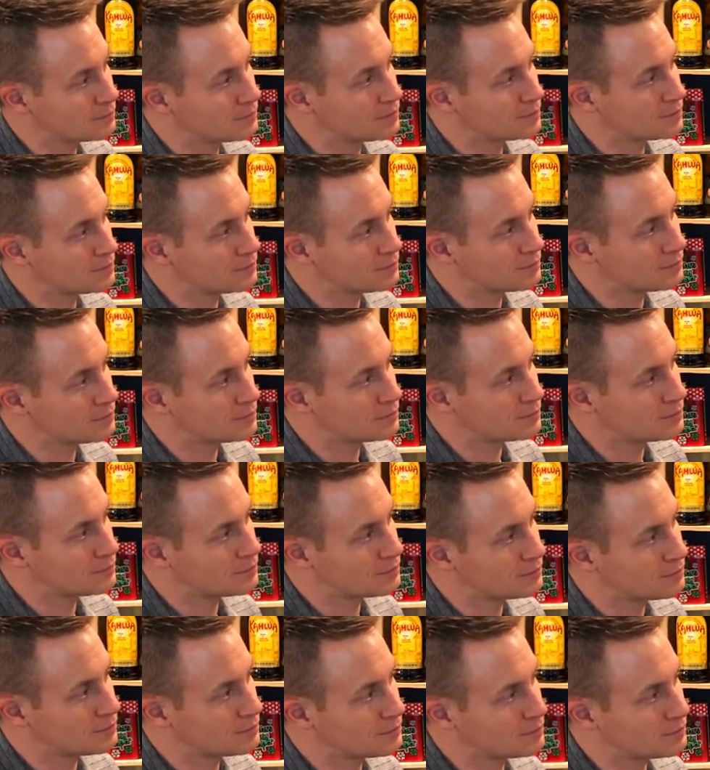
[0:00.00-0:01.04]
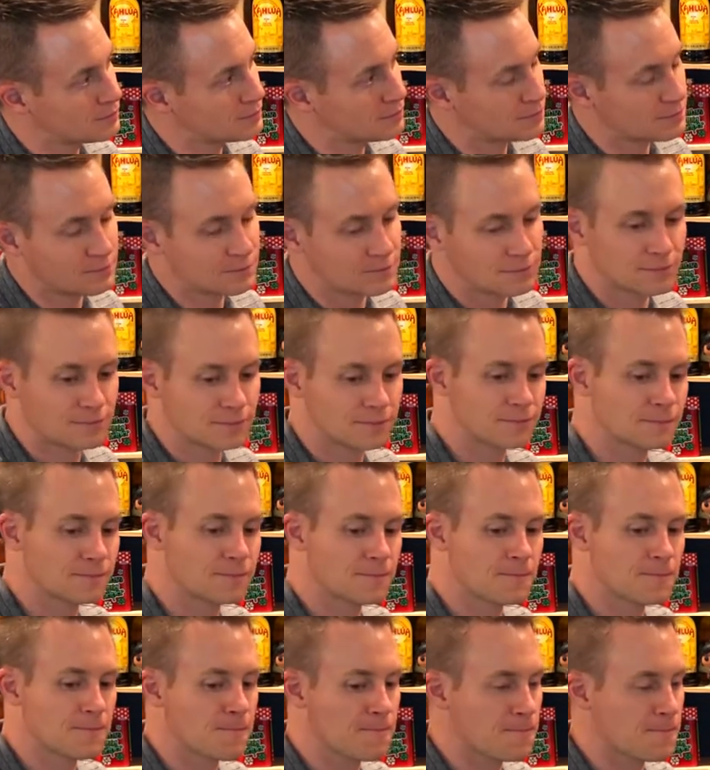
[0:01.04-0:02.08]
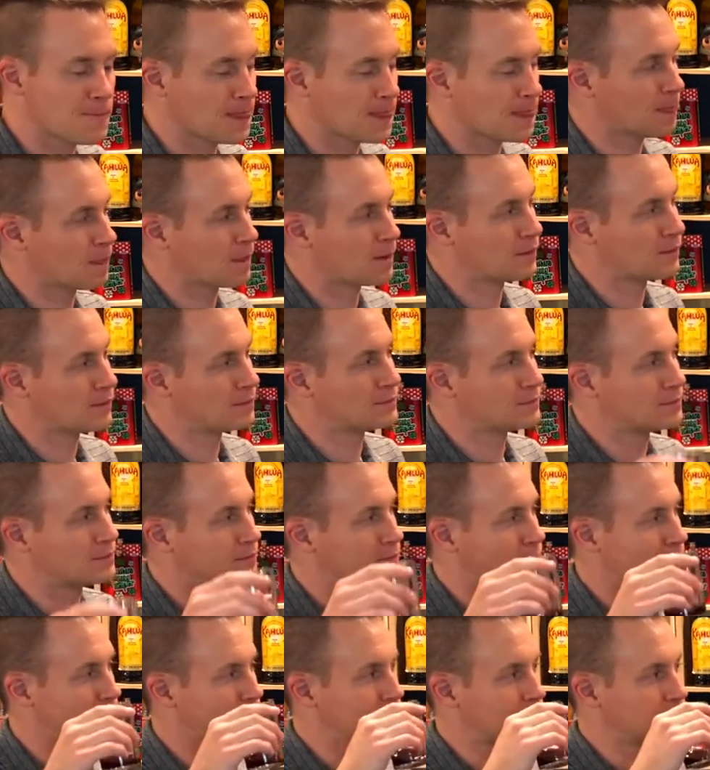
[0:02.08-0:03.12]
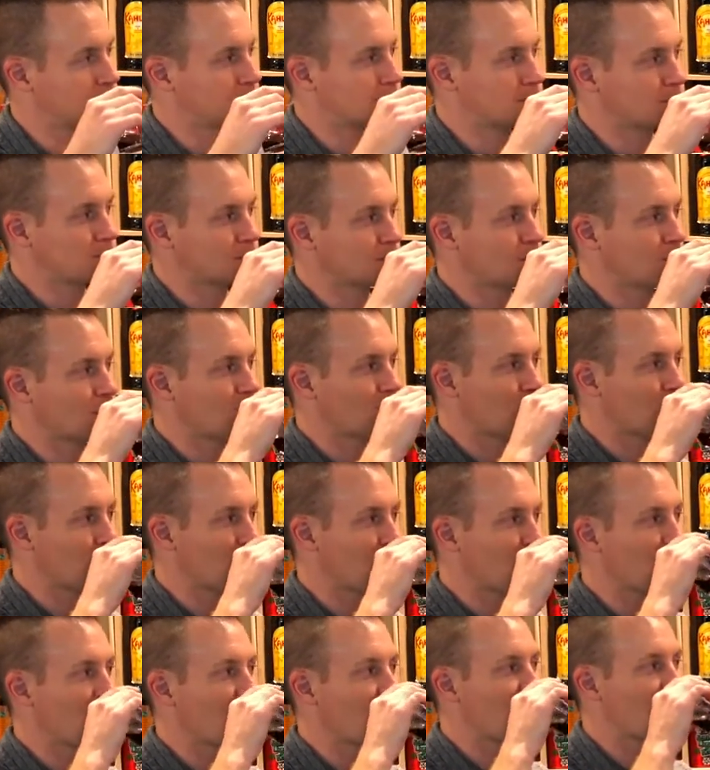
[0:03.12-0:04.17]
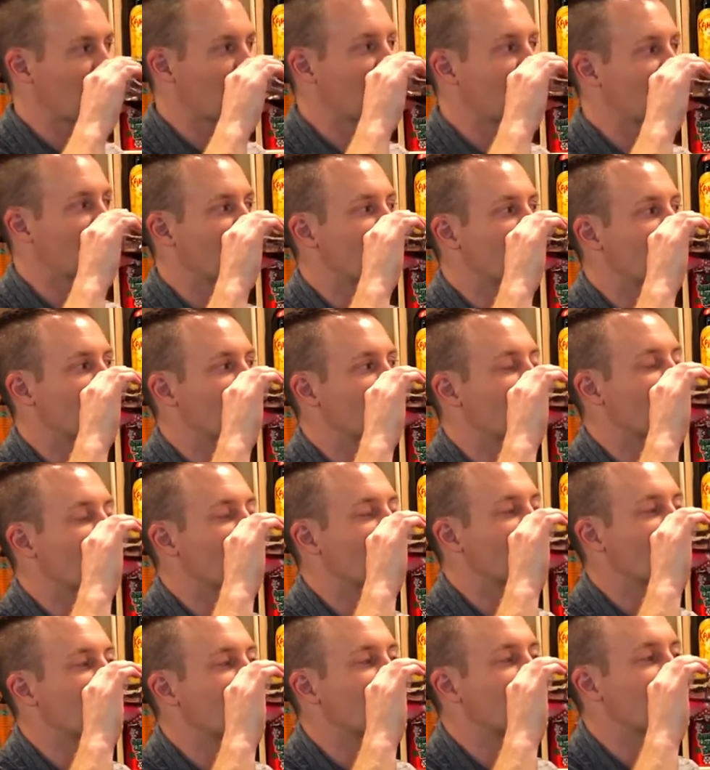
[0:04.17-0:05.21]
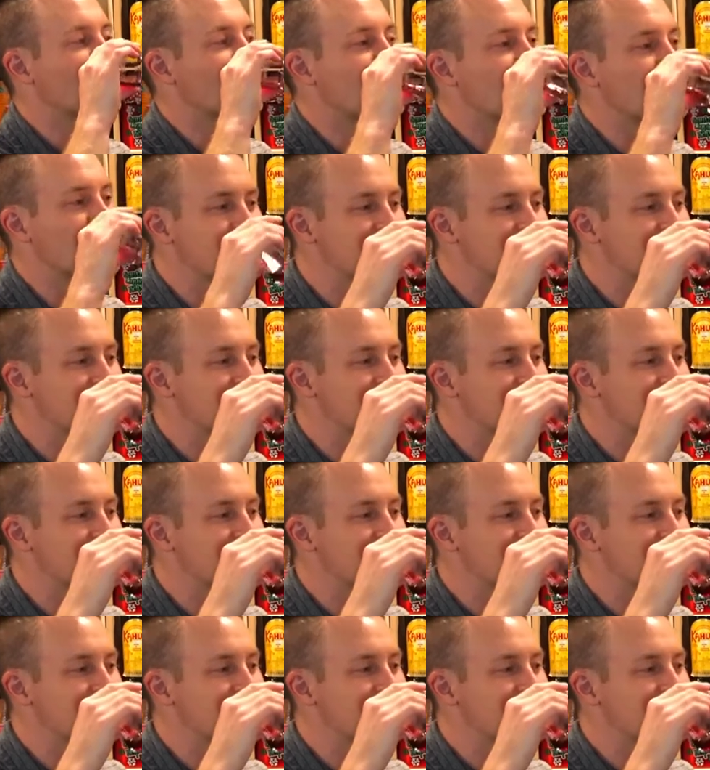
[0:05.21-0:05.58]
(silent)